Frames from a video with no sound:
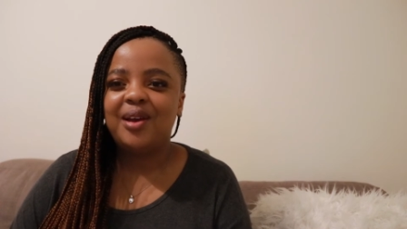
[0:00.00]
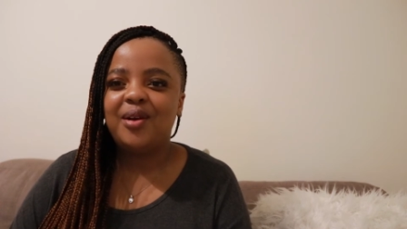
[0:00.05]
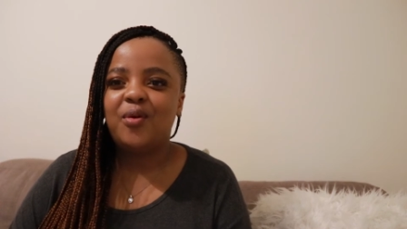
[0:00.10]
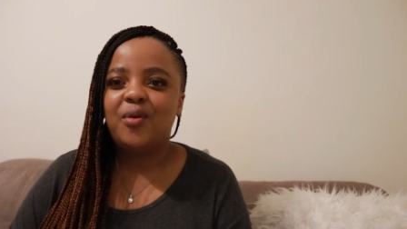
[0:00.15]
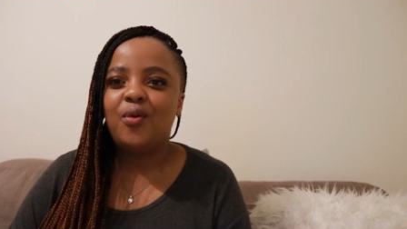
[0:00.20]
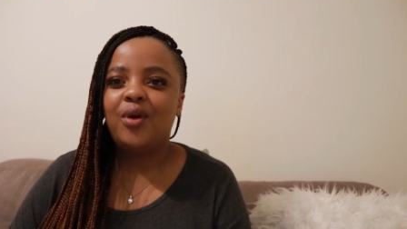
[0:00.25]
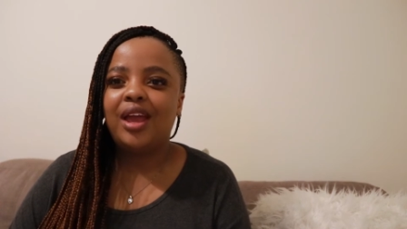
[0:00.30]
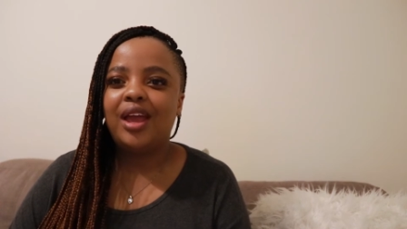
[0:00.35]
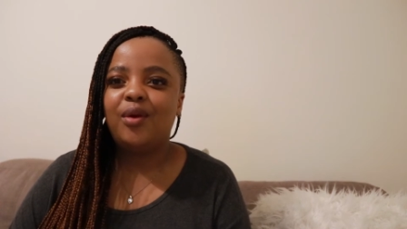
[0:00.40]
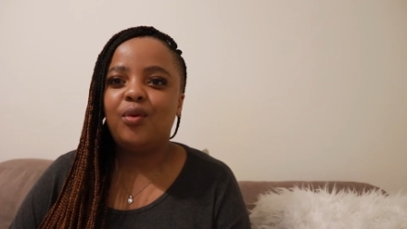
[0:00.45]

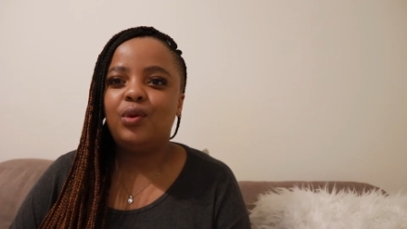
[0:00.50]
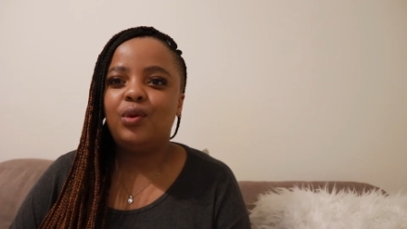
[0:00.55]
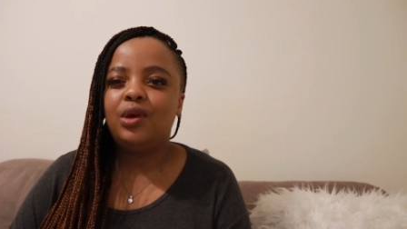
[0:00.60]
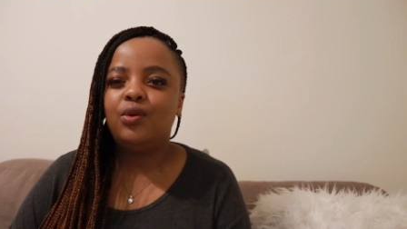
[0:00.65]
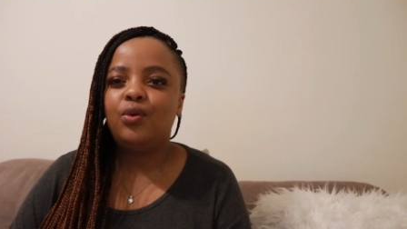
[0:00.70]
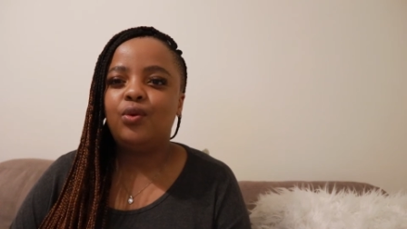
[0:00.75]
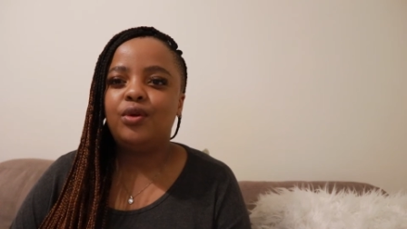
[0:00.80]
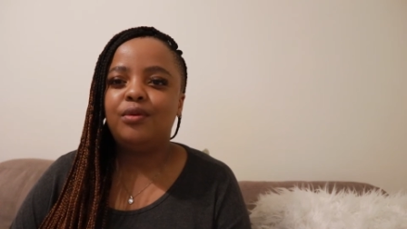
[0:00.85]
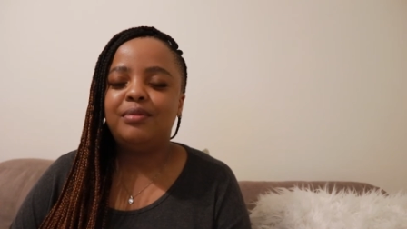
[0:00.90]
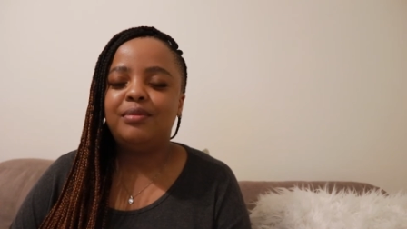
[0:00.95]
where we
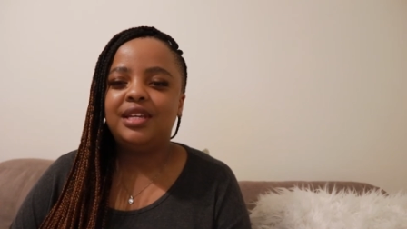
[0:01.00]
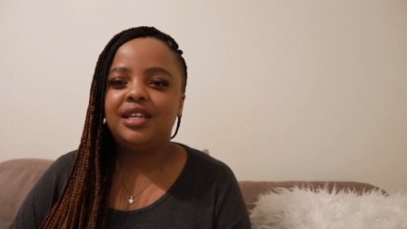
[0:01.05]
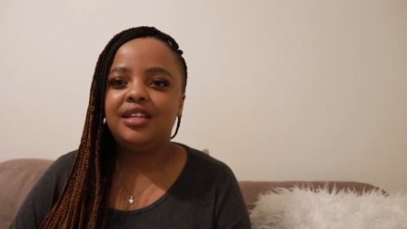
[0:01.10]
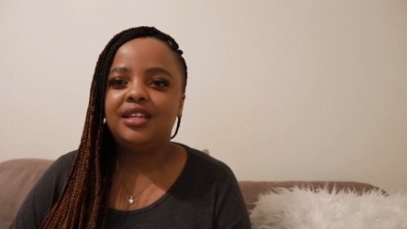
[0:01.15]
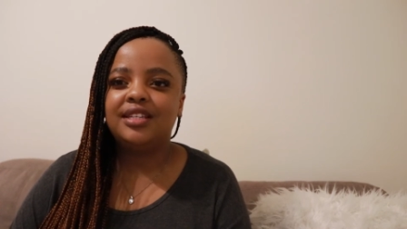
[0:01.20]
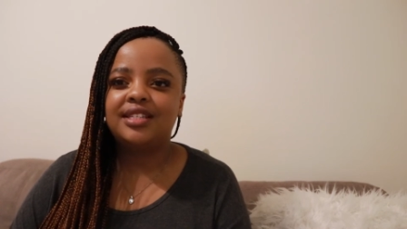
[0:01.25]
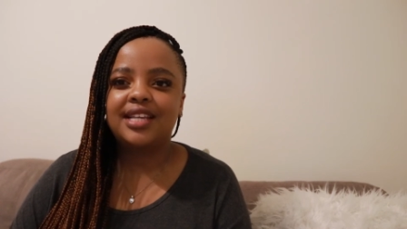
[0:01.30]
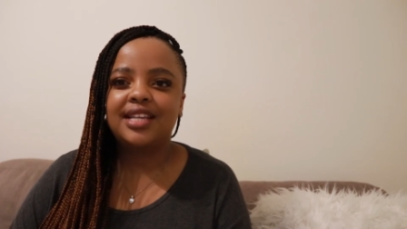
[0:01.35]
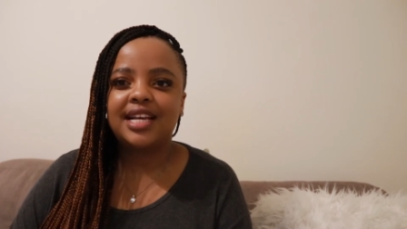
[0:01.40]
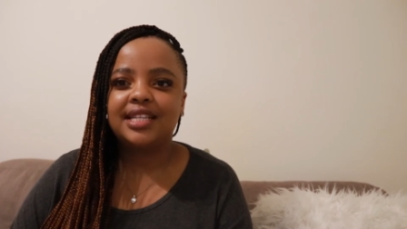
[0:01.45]
will be
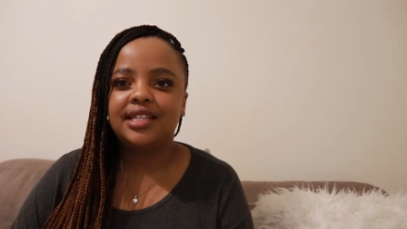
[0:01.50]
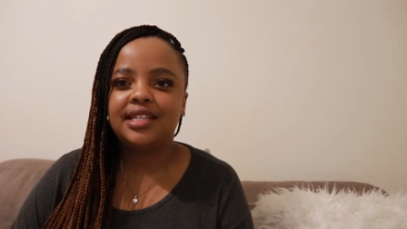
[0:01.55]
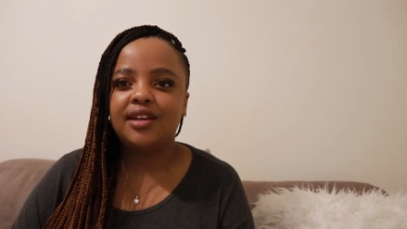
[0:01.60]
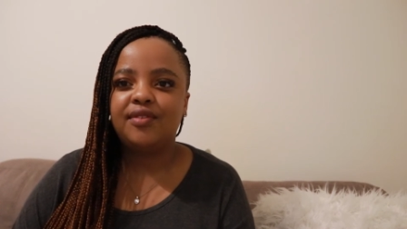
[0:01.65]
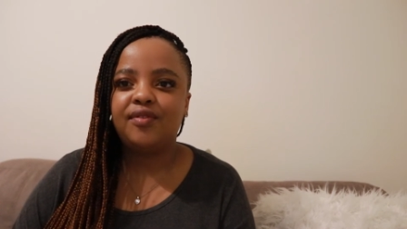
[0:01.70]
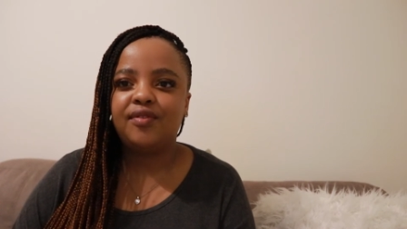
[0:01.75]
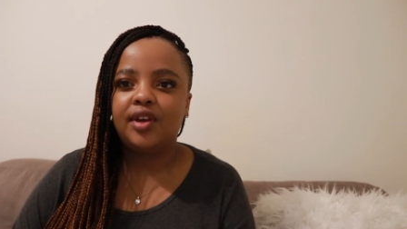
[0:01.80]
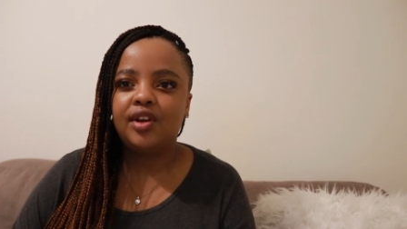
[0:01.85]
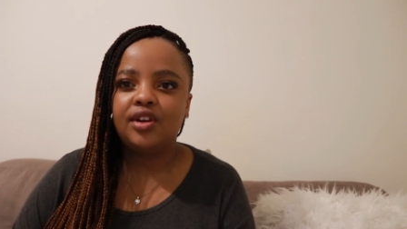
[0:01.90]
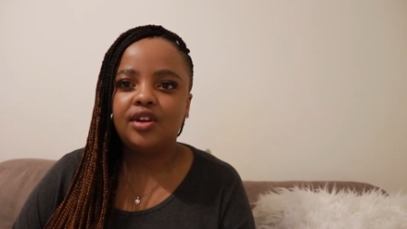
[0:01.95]
discussing
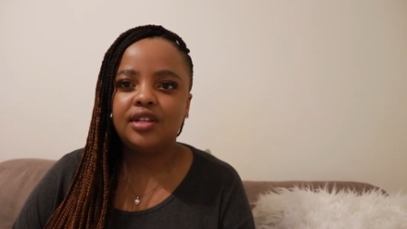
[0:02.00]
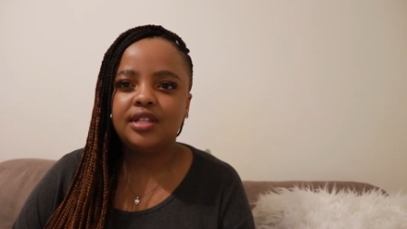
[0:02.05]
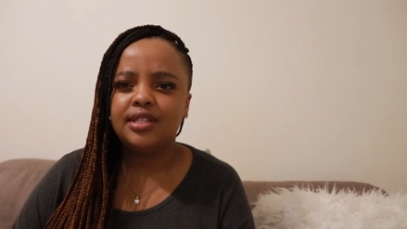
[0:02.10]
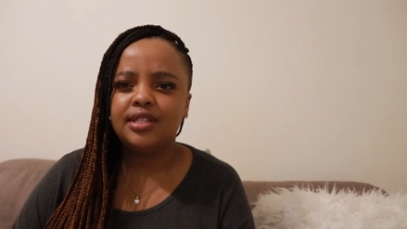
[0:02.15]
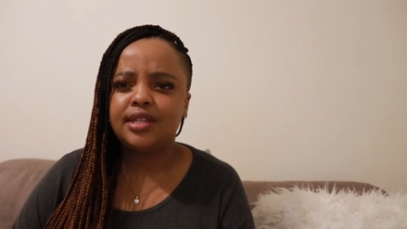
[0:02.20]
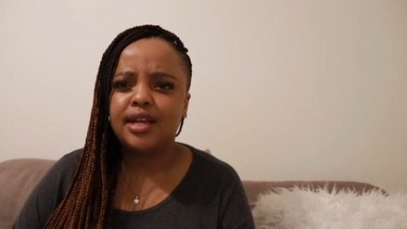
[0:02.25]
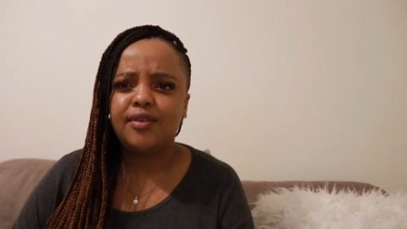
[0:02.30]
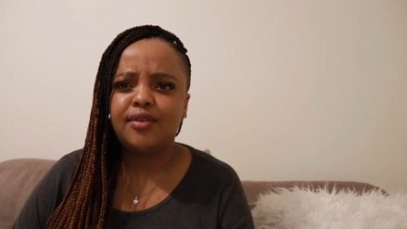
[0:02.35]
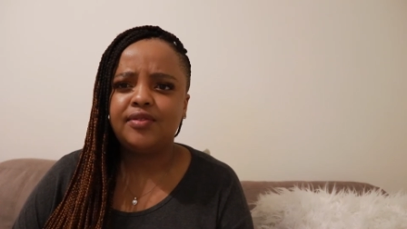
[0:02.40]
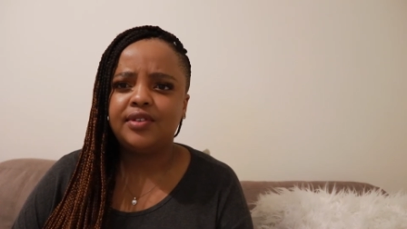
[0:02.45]
various
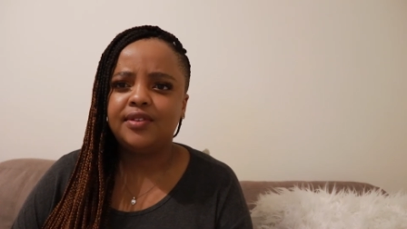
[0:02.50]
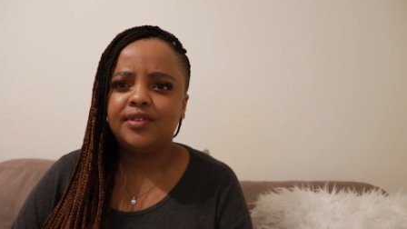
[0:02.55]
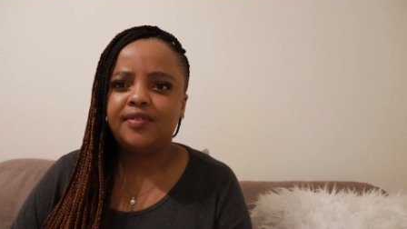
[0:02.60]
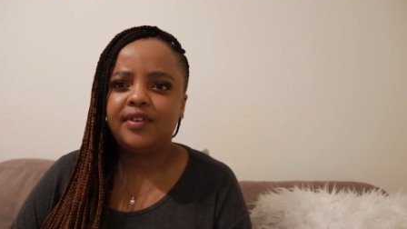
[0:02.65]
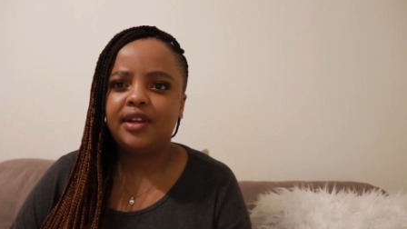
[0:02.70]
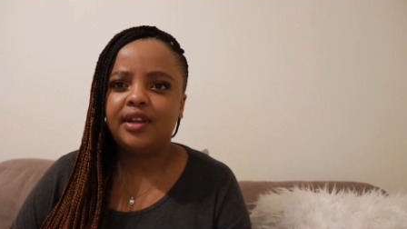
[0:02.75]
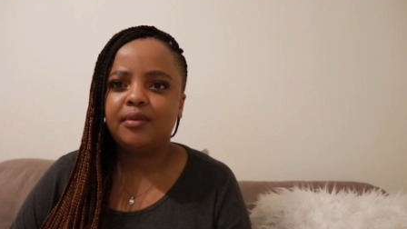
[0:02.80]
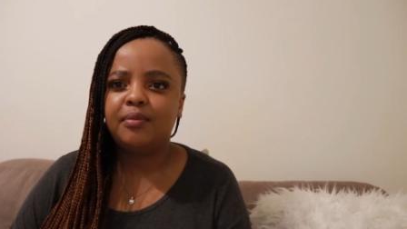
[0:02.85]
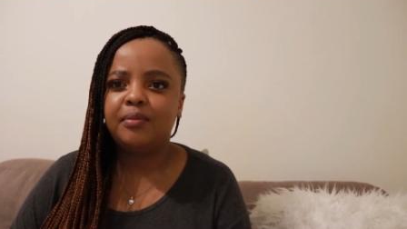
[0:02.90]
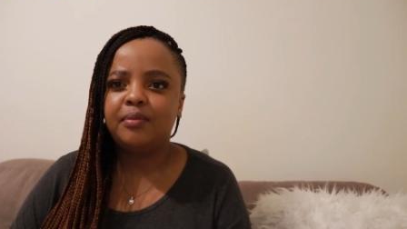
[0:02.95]

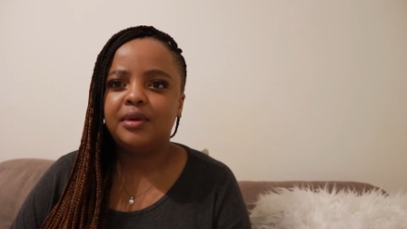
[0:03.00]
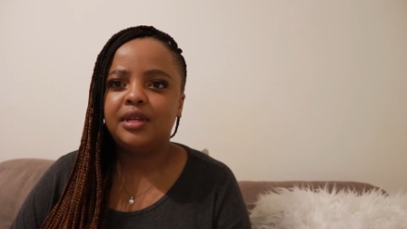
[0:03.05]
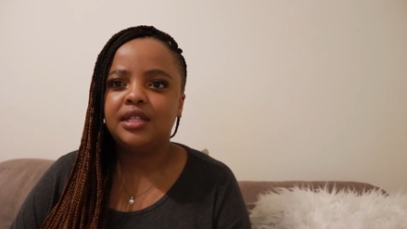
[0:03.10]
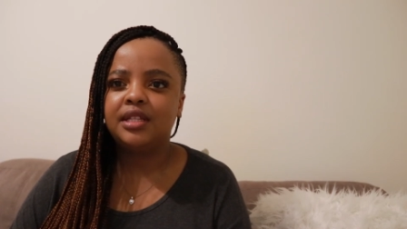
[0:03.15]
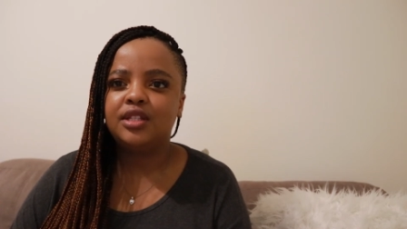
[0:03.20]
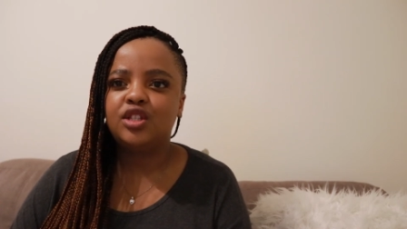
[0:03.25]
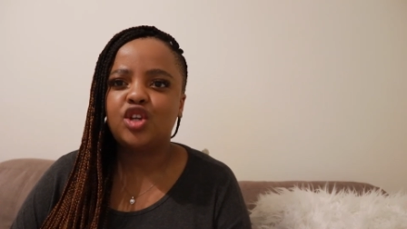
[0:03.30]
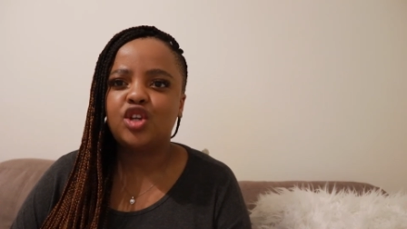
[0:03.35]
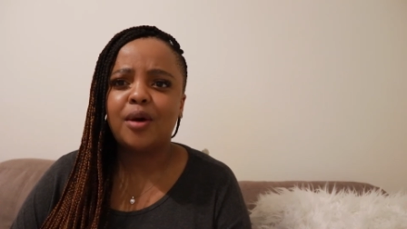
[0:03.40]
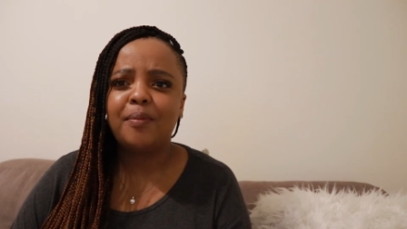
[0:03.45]

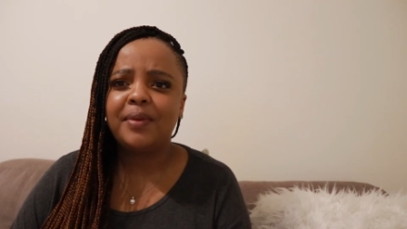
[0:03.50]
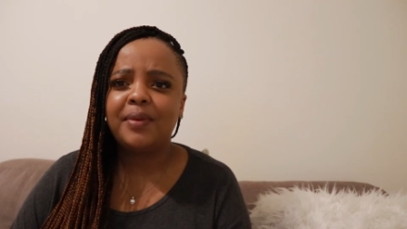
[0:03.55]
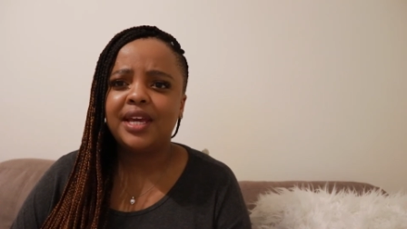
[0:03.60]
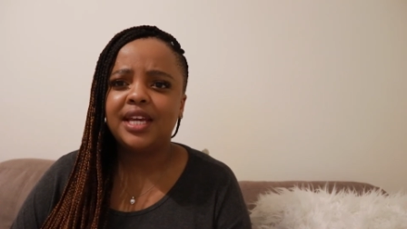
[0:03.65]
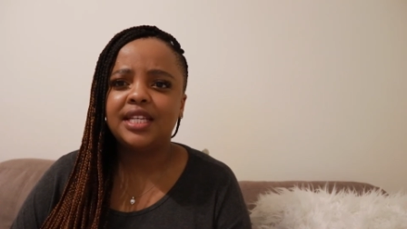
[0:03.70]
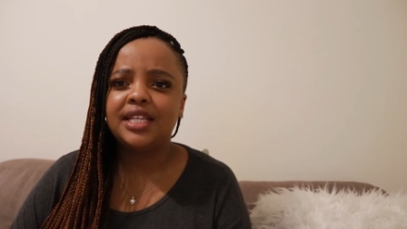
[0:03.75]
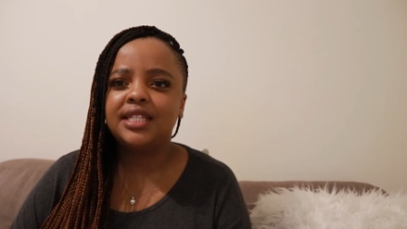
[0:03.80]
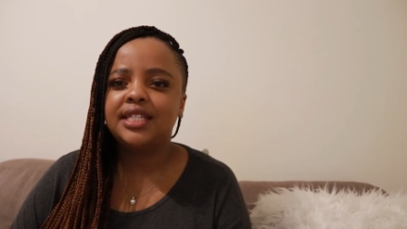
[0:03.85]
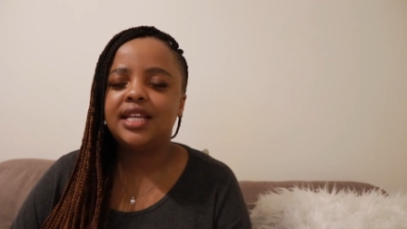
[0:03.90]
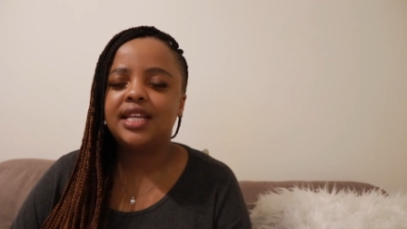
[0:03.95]
self-development
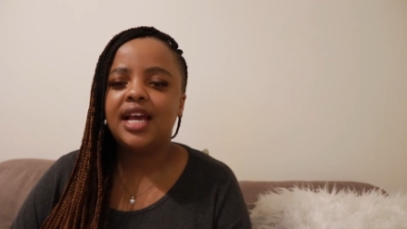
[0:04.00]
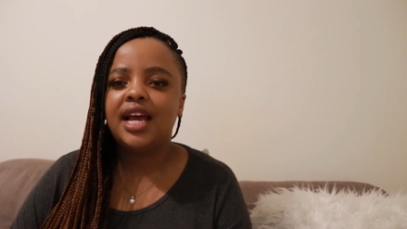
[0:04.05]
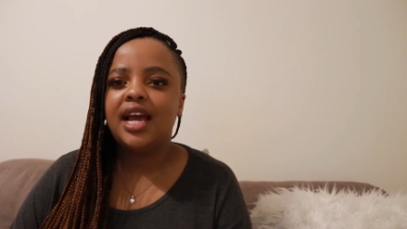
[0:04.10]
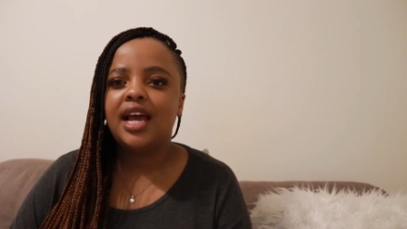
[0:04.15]
topics